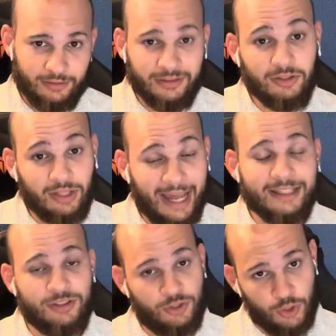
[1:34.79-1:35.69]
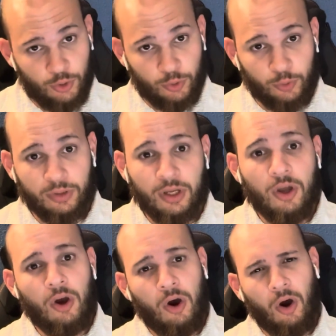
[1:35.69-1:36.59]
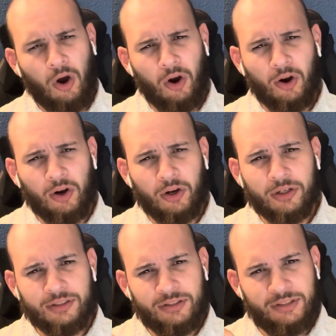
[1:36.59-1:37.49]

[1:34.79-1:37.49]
The last two are